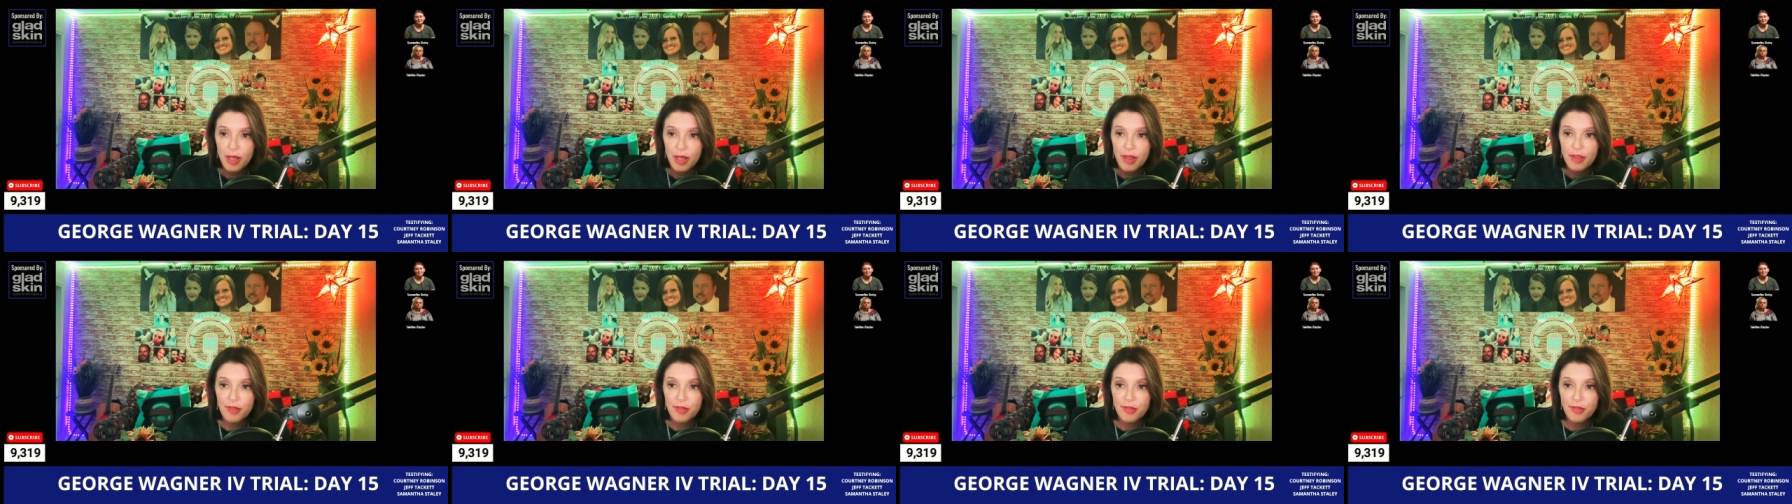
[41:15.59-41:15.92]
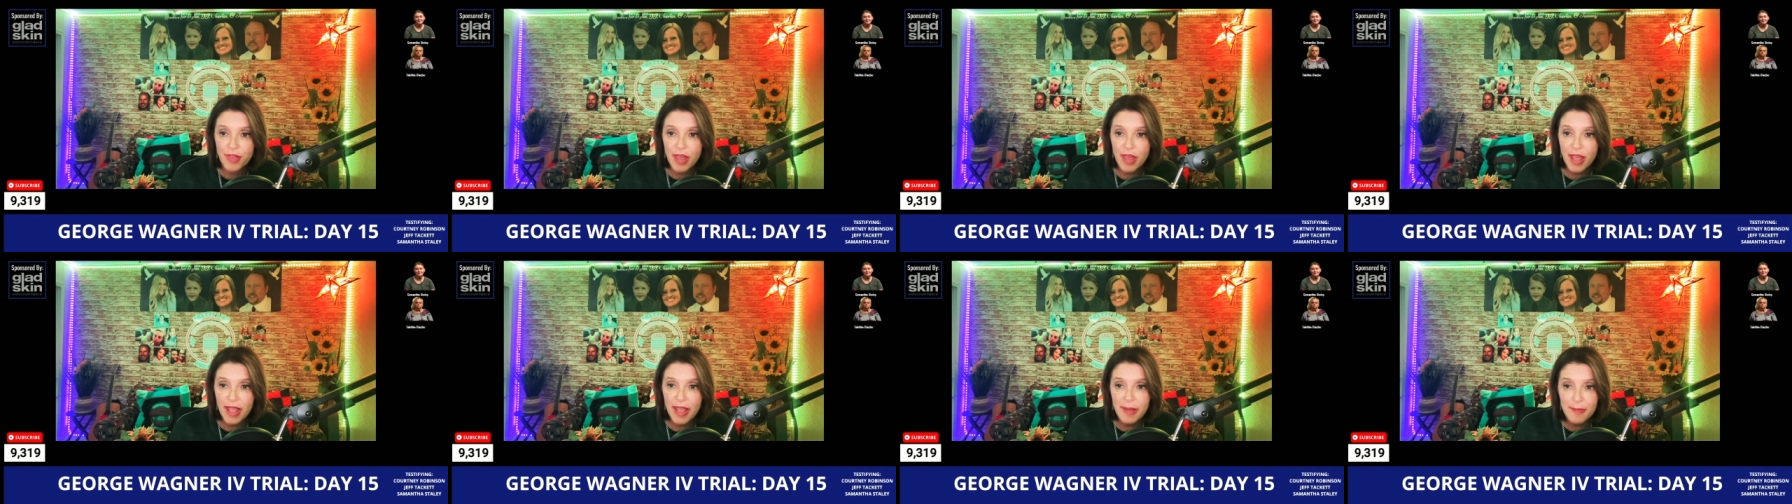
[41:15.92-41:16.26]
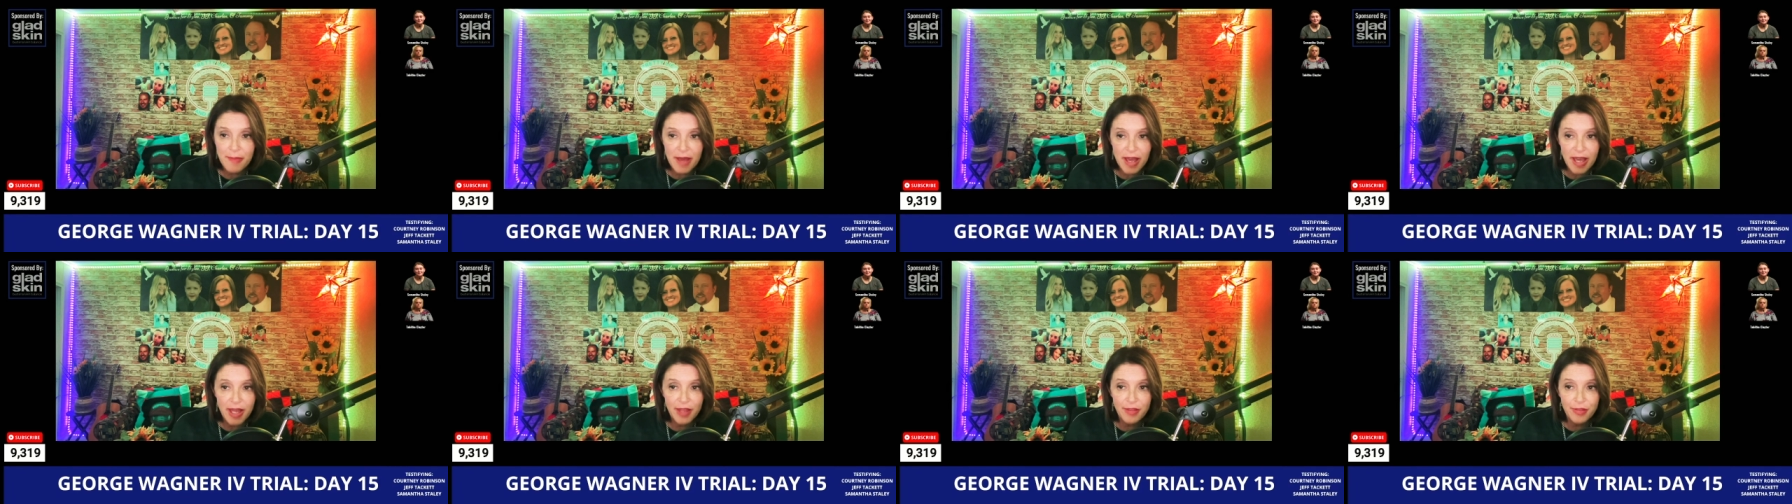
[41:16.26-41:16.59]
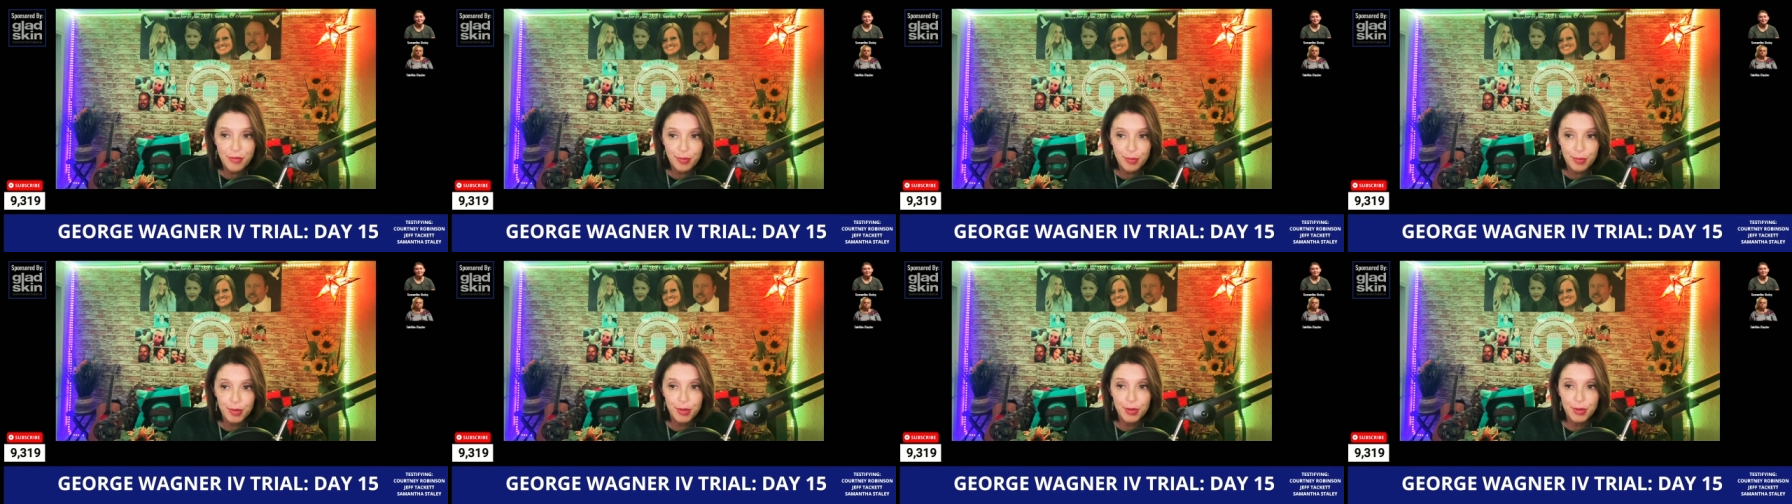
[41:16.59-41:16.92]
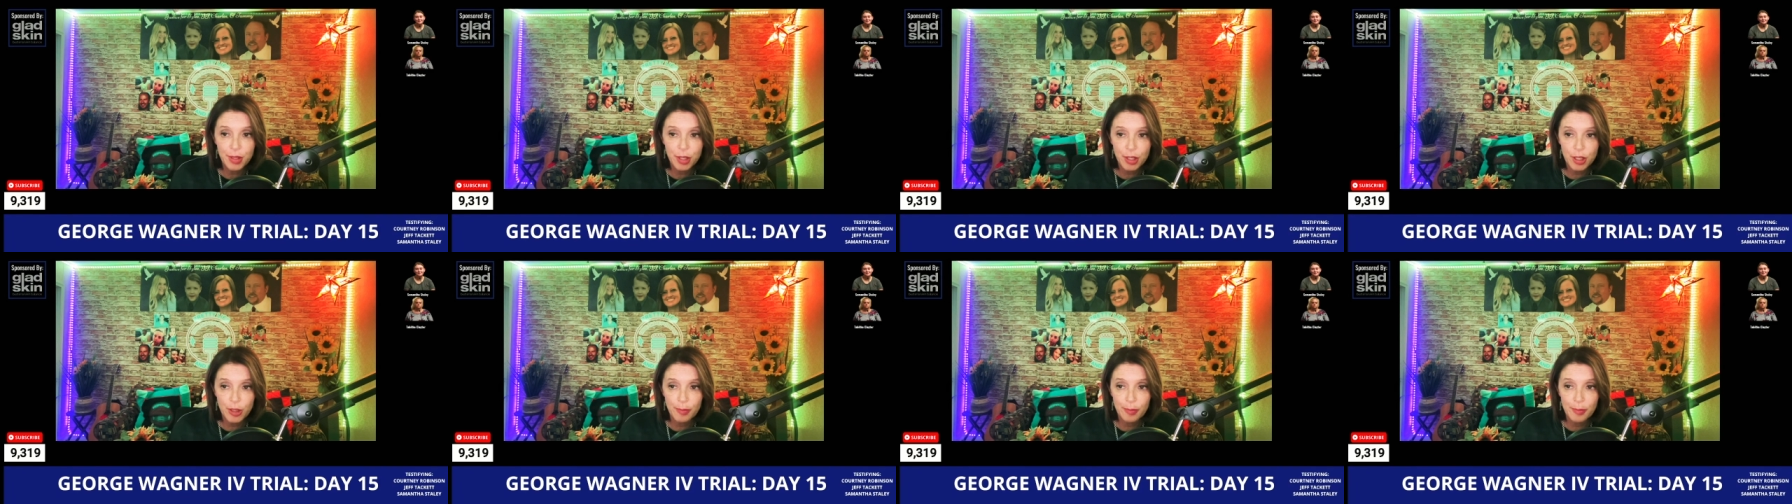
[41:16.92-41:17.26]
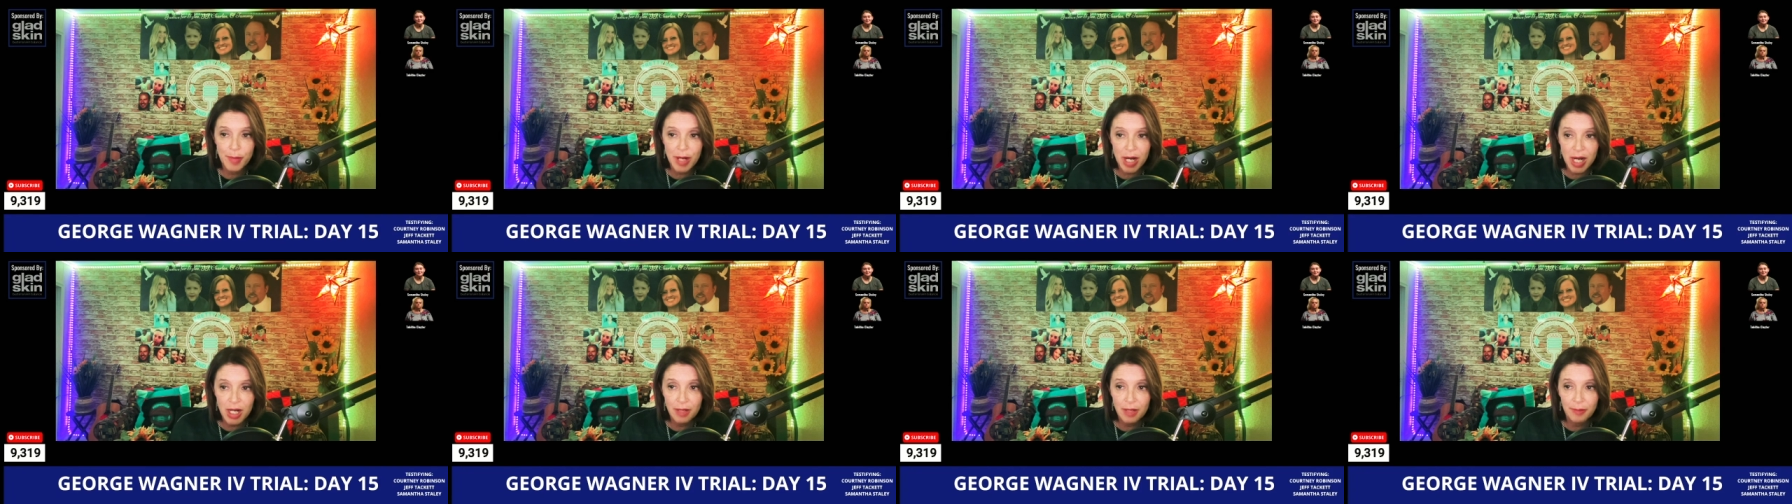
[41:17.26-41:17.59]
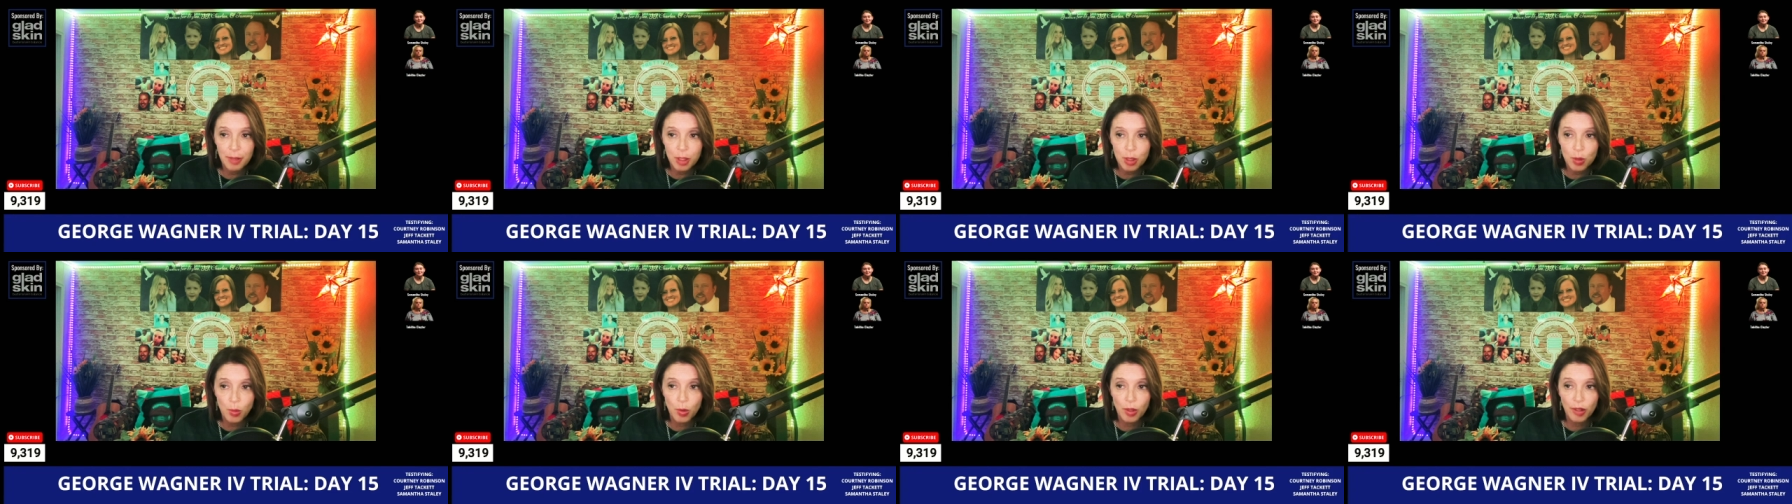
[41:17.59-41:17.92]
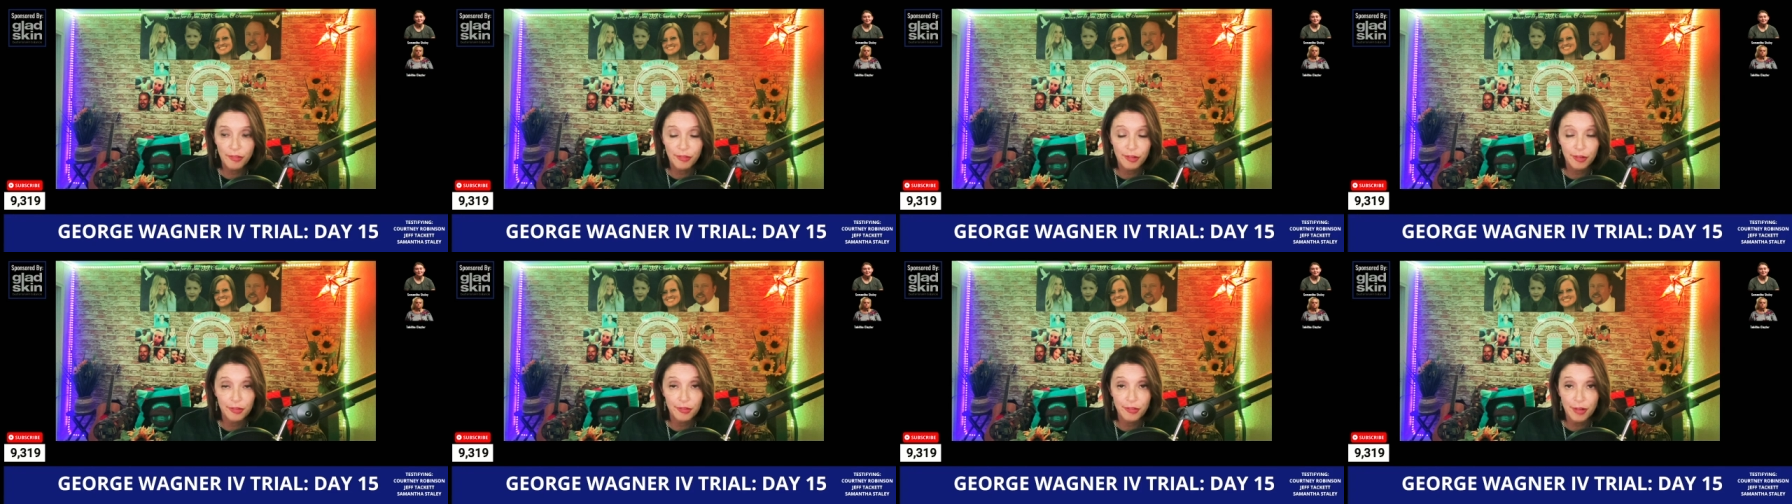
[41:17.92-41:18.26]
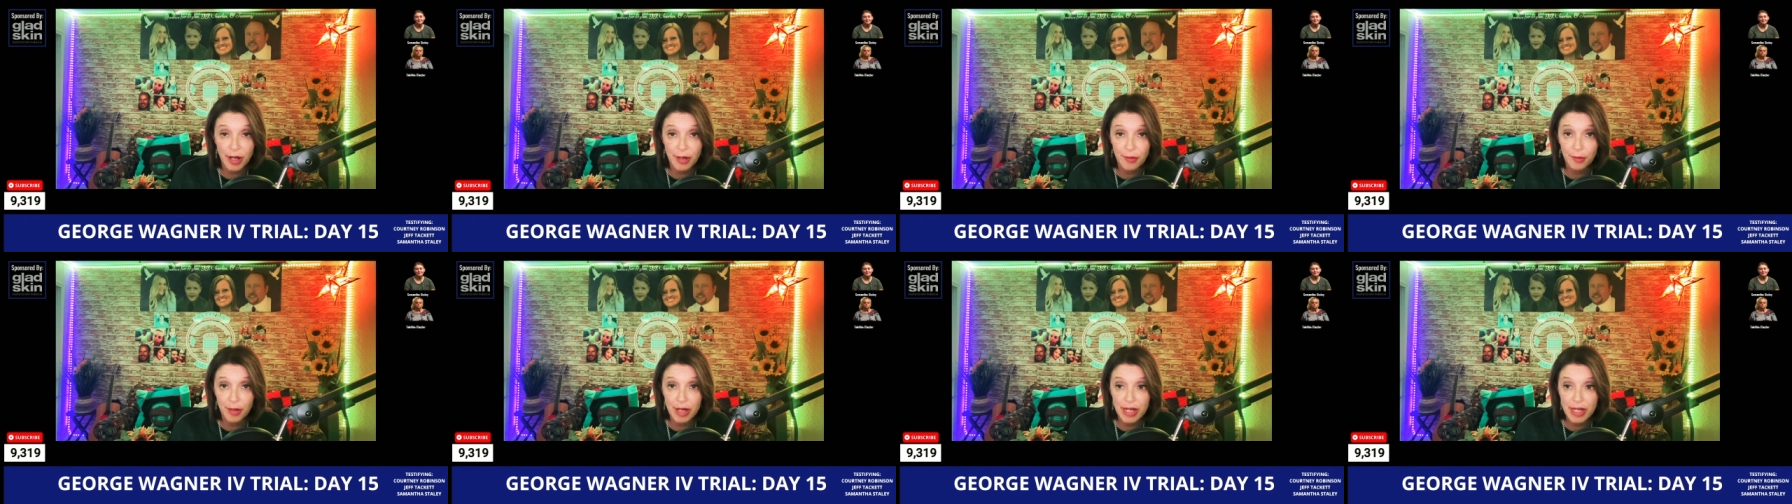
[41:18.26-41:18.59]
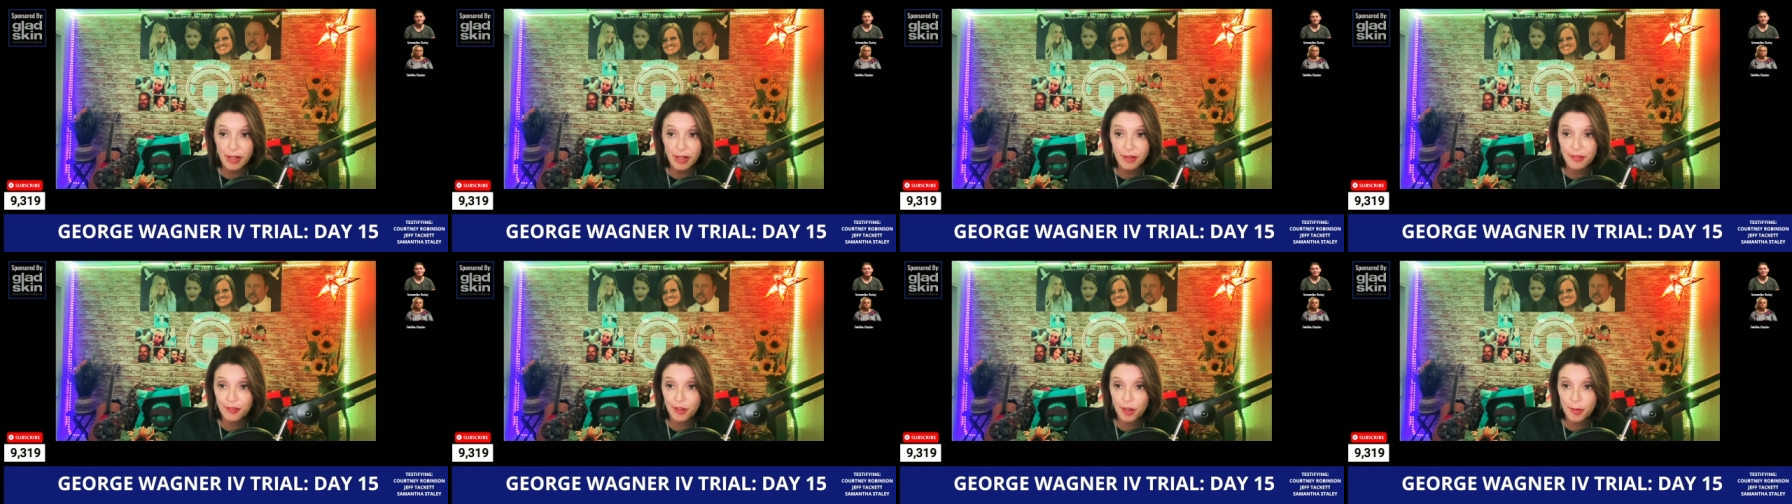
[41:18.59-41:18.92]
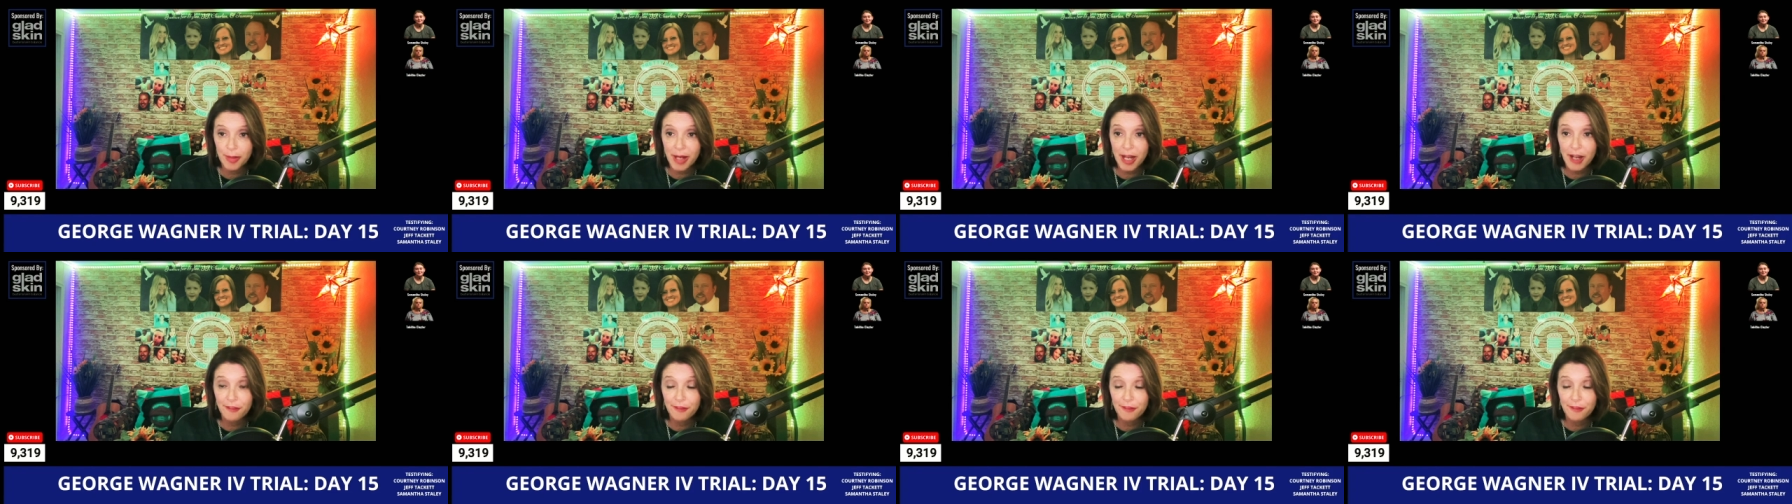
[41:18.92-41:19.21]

They met through her mom, who worked for Fredericka for about